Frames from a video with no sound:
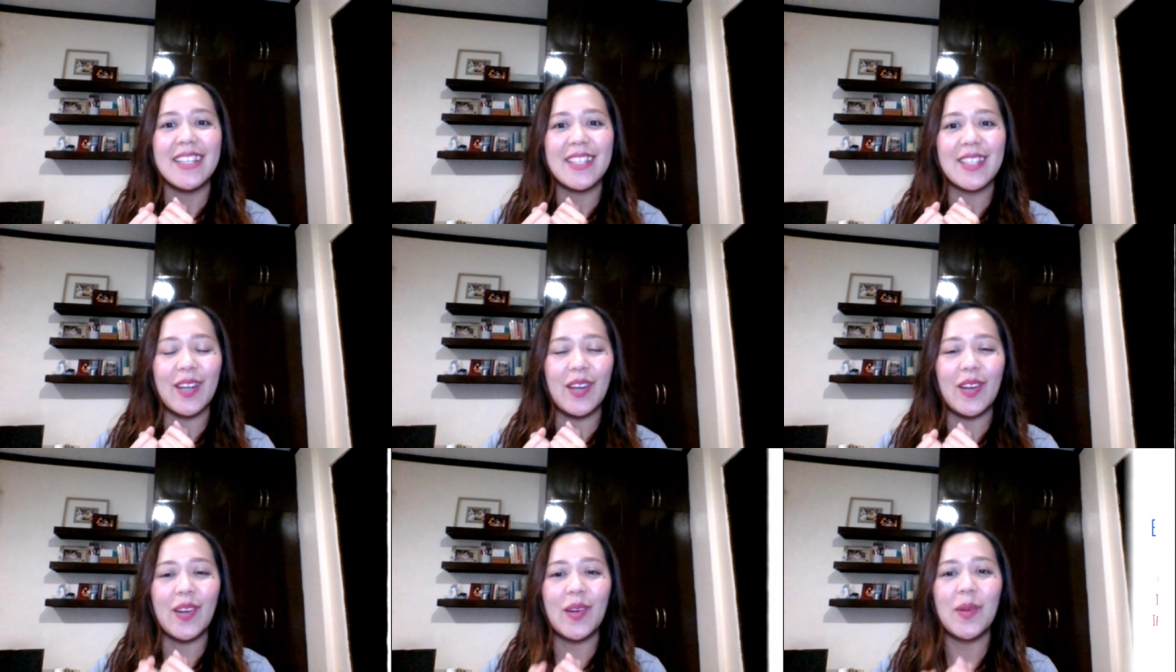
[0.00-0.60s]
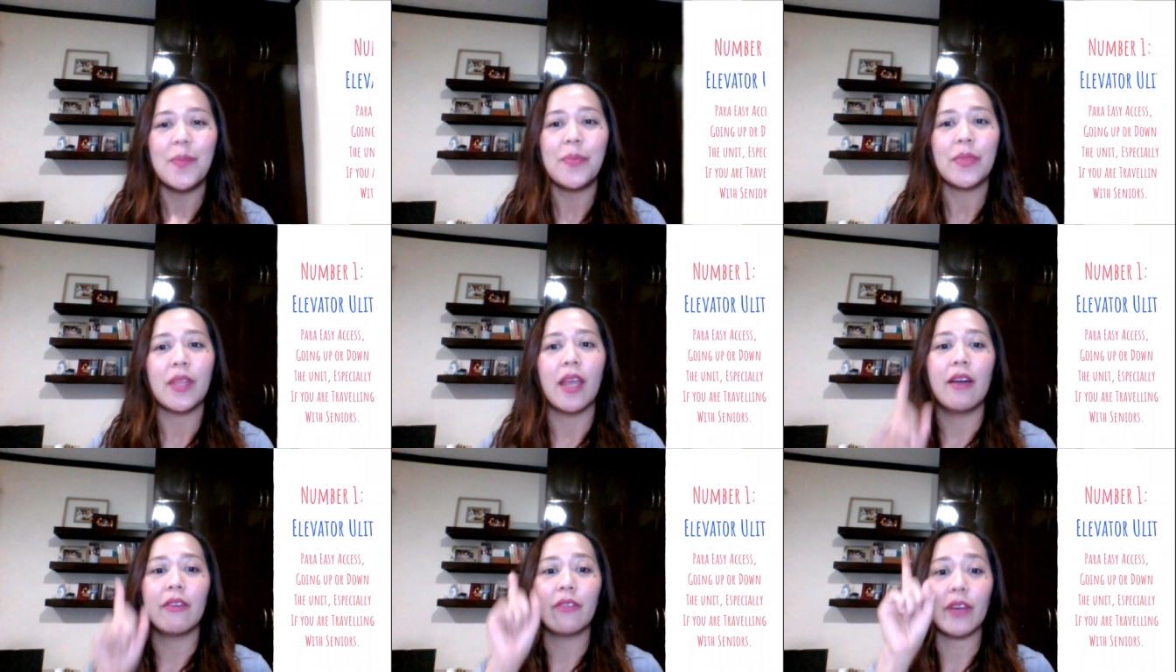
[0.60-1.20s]
So,
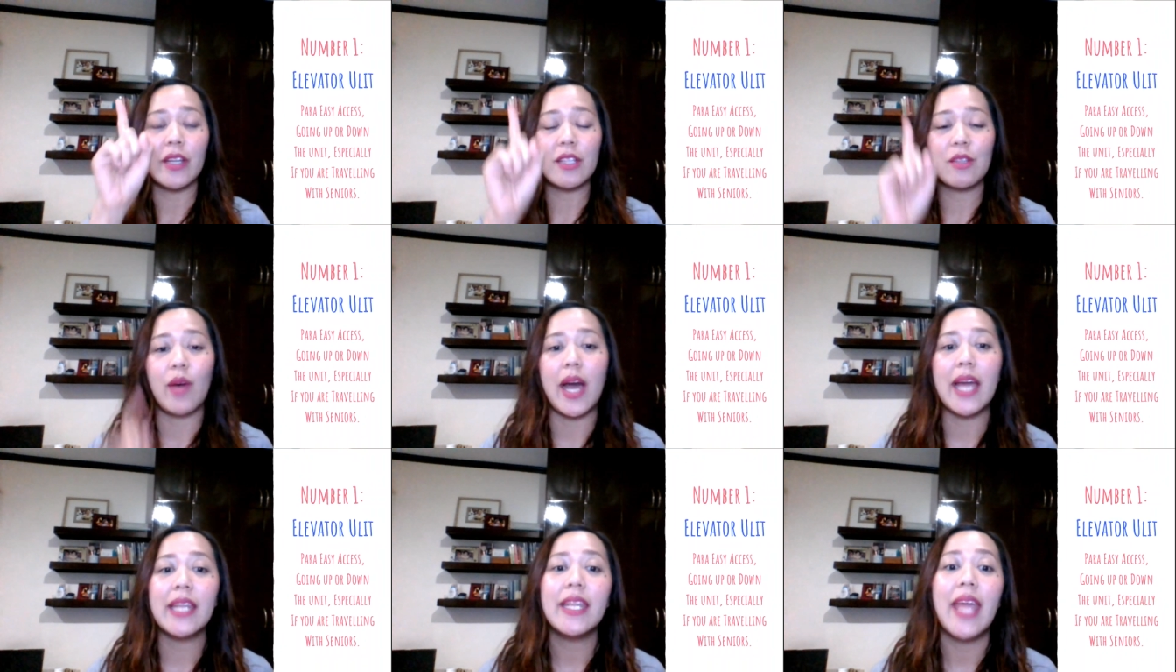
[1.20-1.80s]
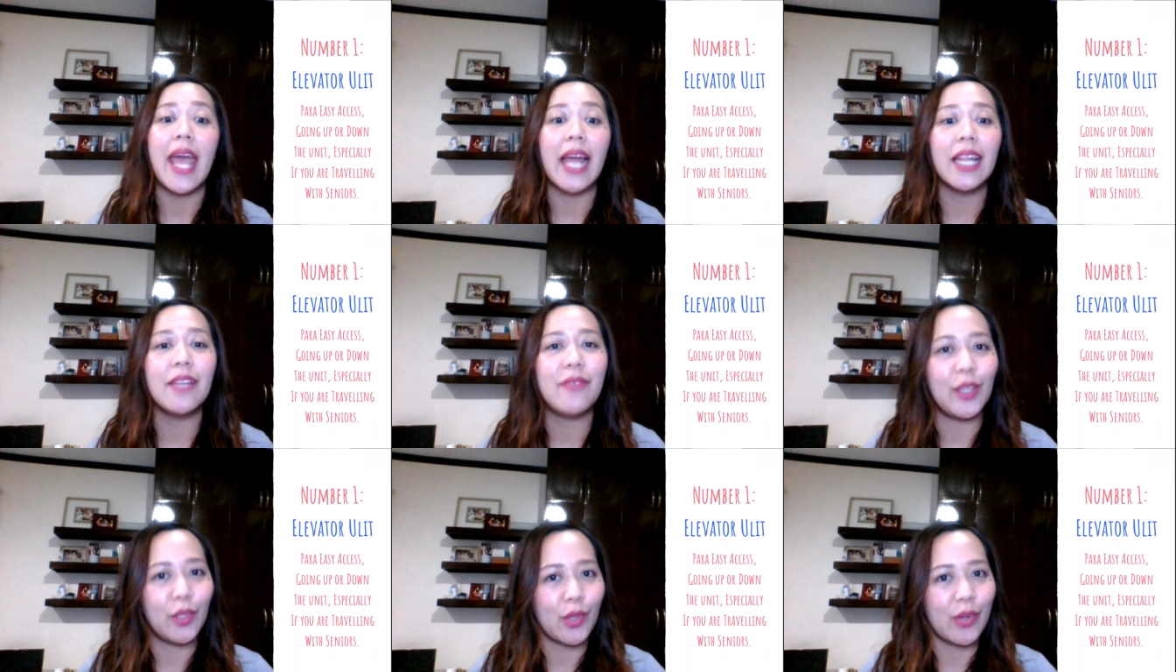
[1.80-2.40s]
first one,
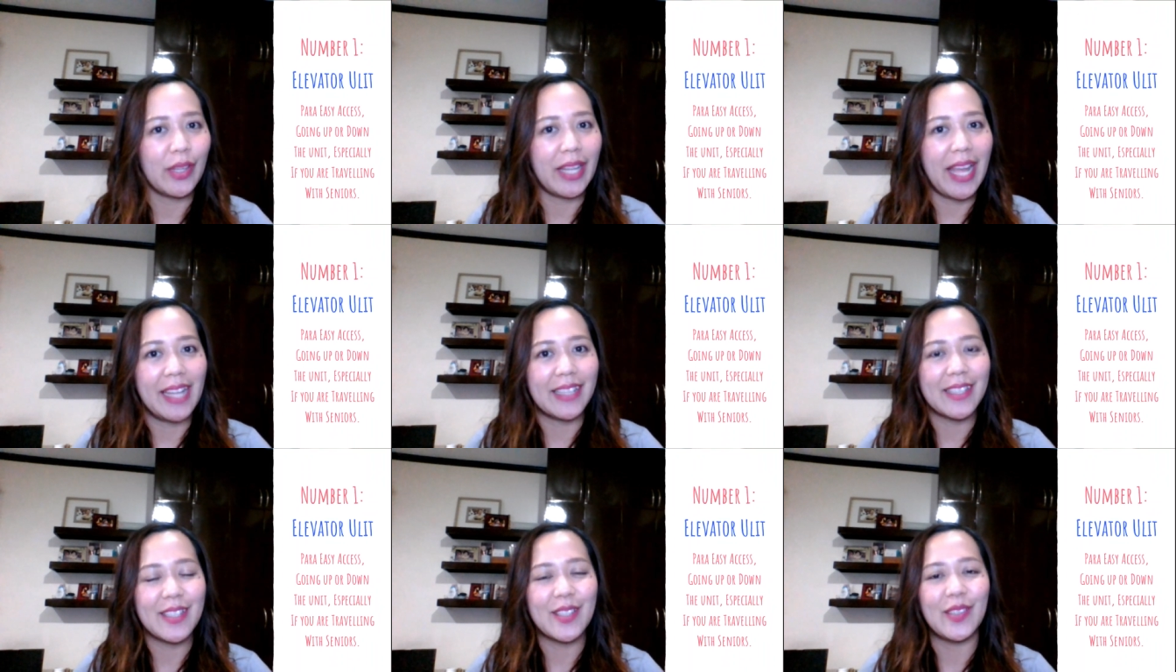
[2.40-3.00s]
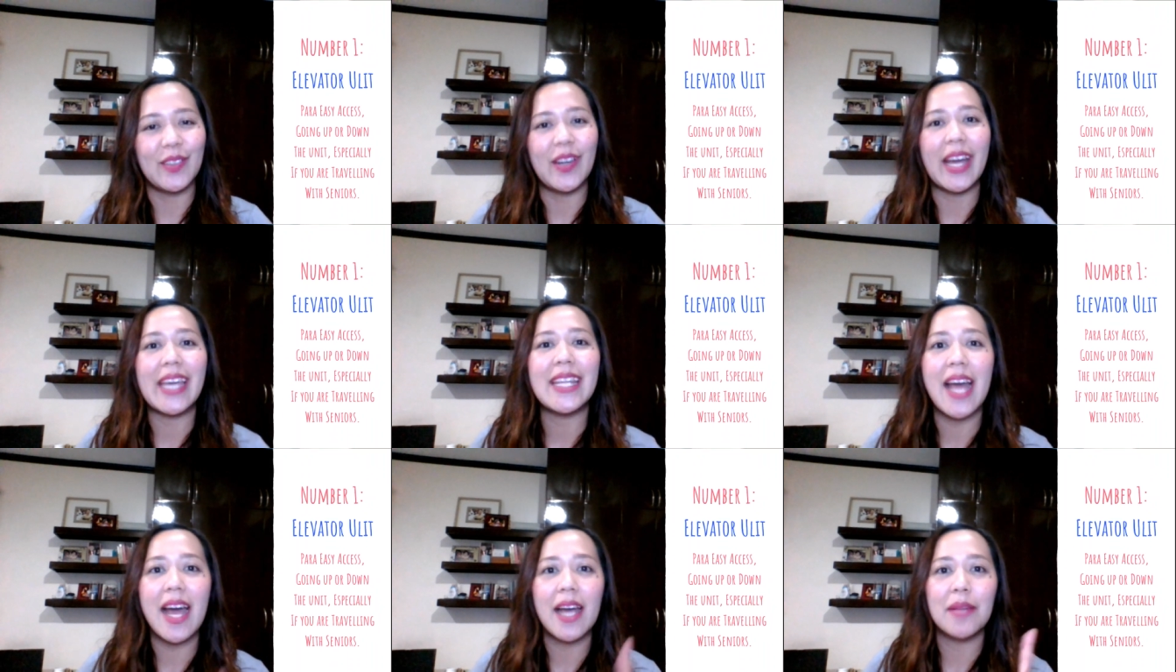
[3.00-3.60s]
elevator ulit. So,
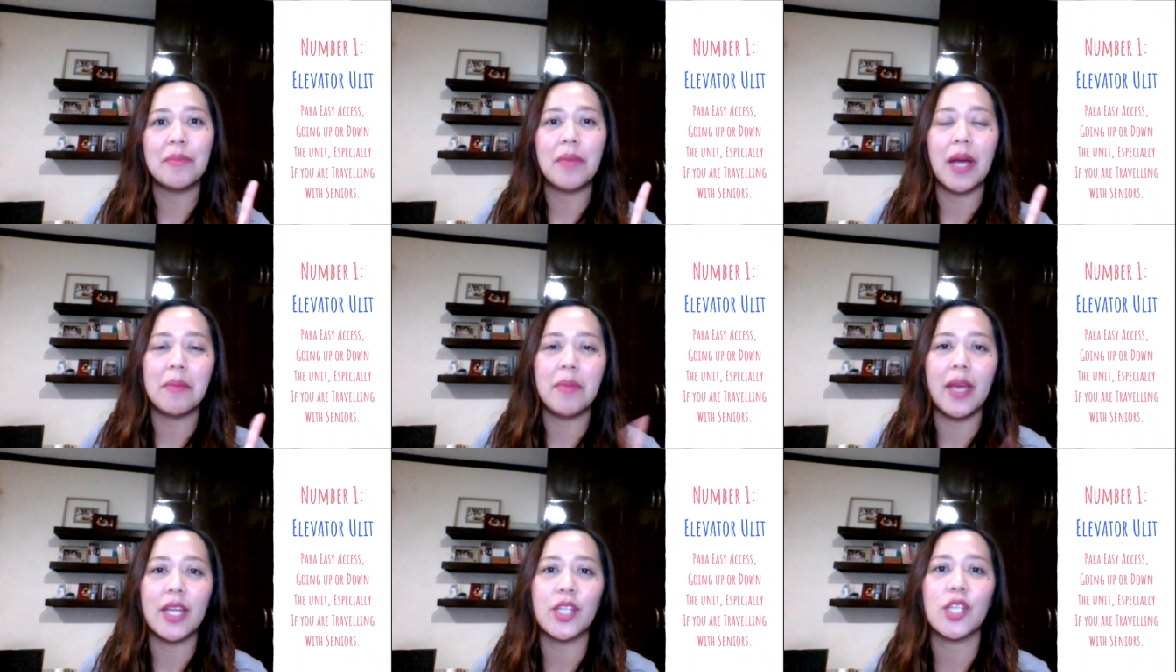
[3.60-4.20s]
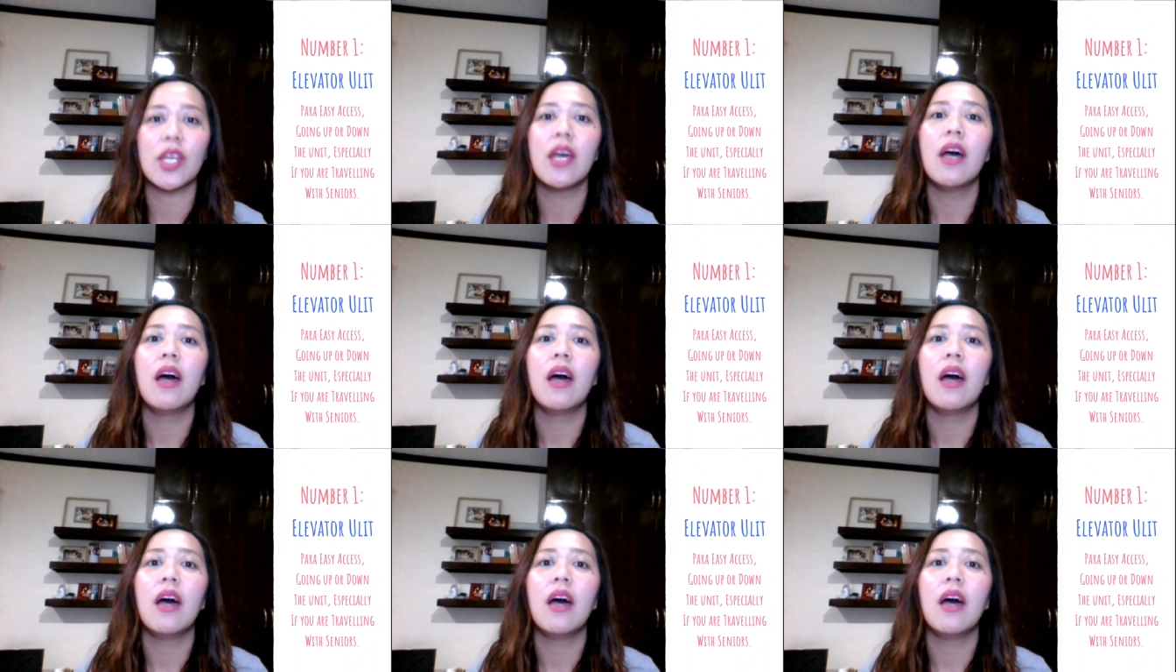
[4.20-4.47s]
kailangan mga besh,